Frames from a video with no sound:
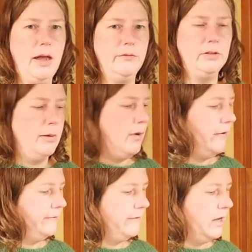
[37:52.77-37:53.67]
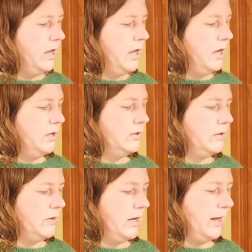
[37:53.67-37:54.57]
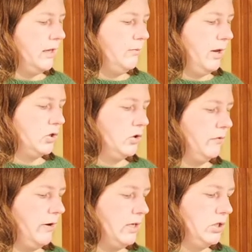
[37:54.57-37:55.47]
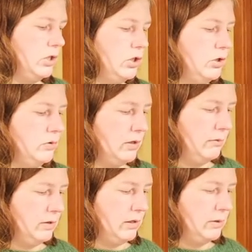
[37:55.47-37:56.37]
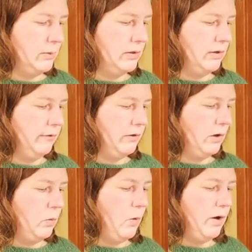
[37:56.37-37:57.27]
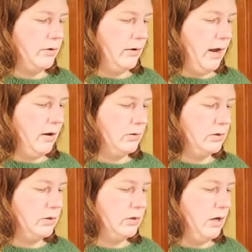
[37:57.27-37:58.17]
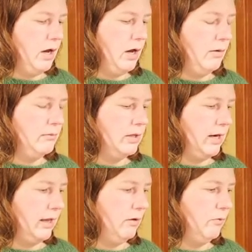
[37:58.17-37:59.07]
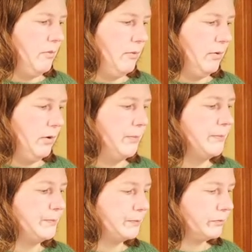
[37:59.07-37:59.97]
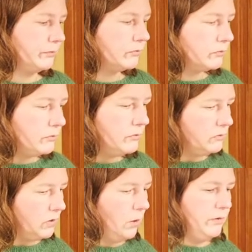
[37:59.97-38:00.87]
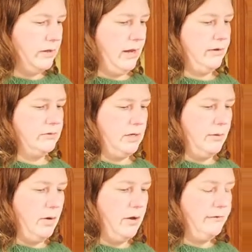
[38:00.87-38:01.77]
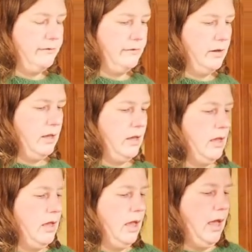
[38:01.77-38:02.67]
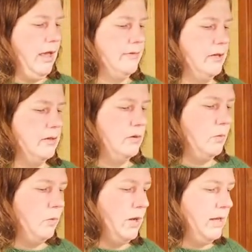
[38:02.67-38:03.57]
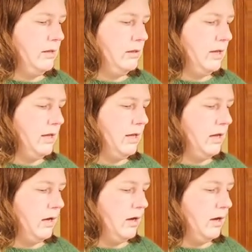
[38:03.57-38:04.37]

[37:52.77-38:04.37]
time off, so that I can make sure if I need to do something specific while they're out, that I can remember when they have time off. And then the weekly